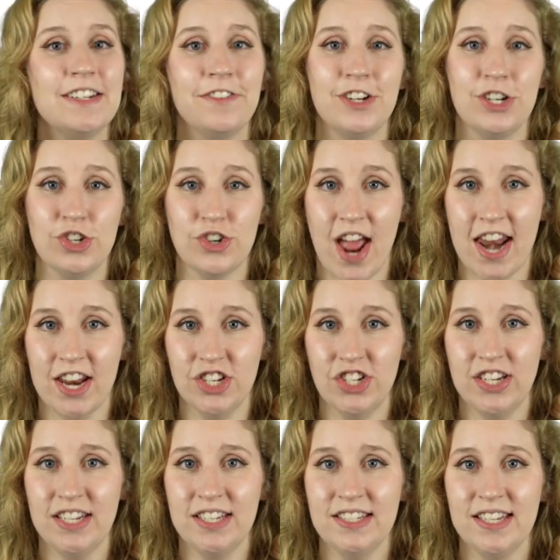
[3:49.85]
different
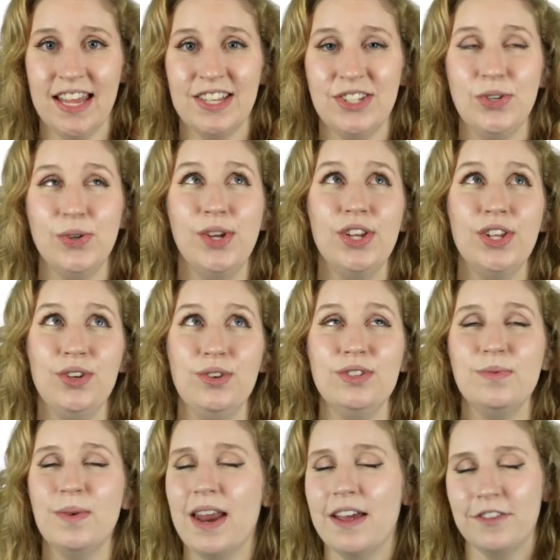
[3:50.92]
strategies is you can use
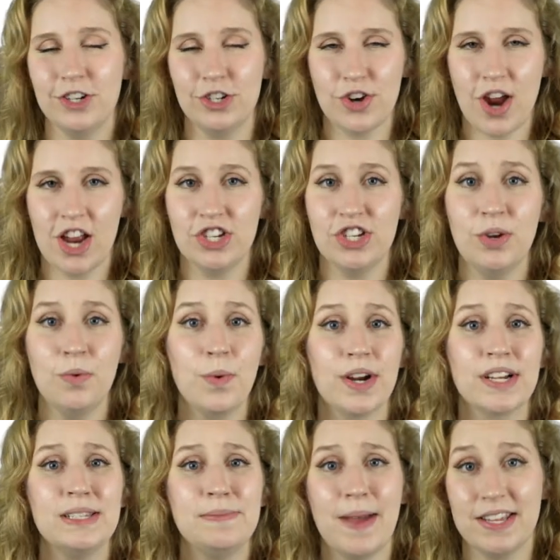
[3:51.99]
whatever strategy
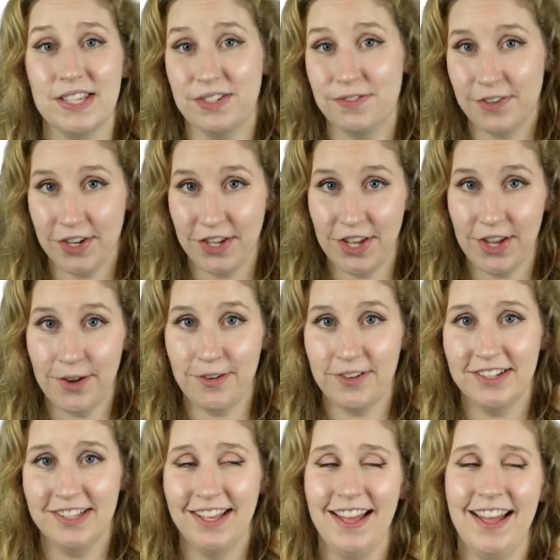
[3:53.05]
works best for you.
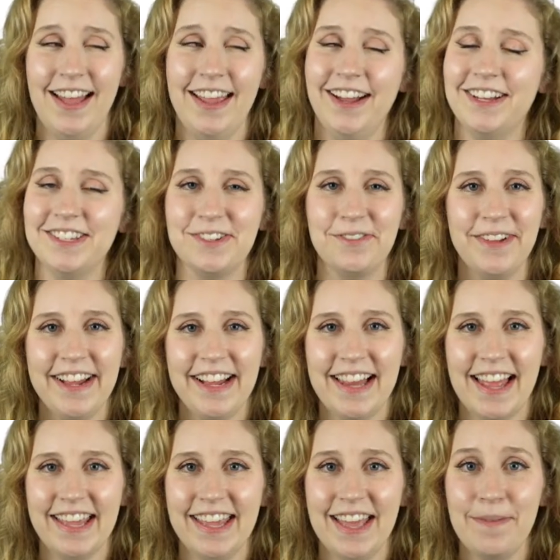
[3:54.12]
I also really
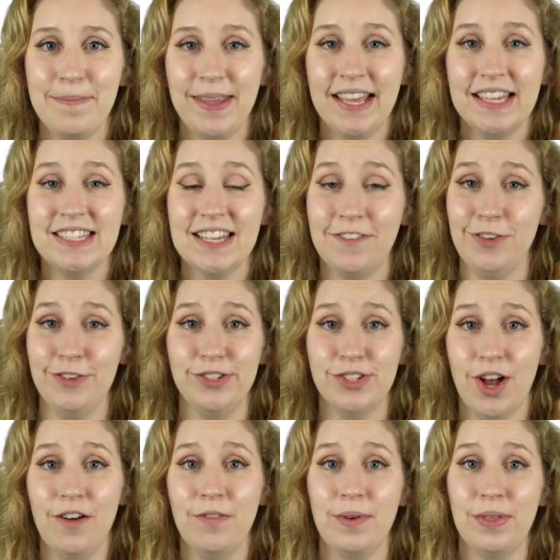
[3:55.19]
like it because if you
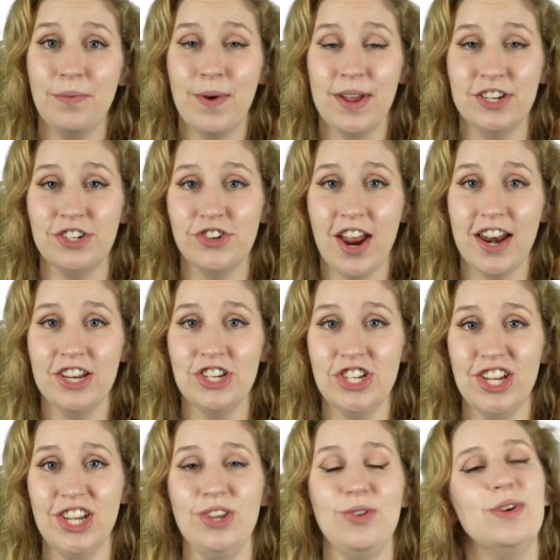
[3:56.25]
solve with one strategy,
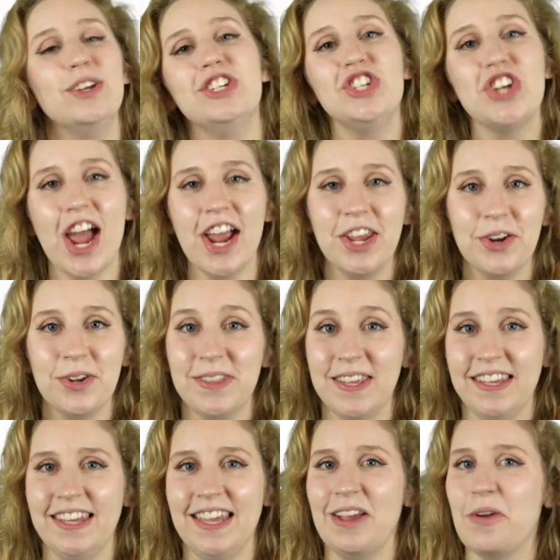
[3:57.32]
you can check your
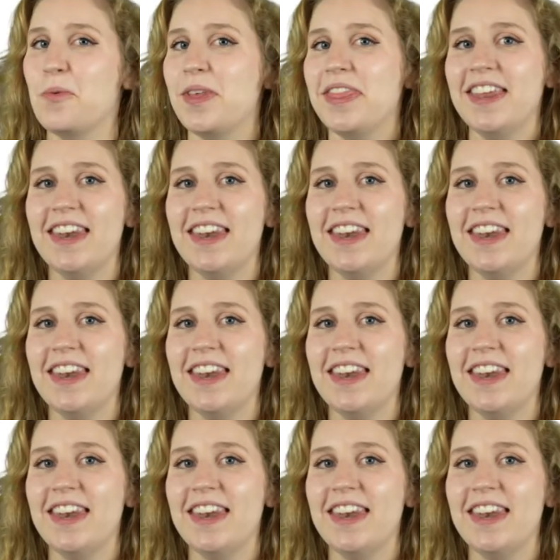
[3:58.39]
thinking with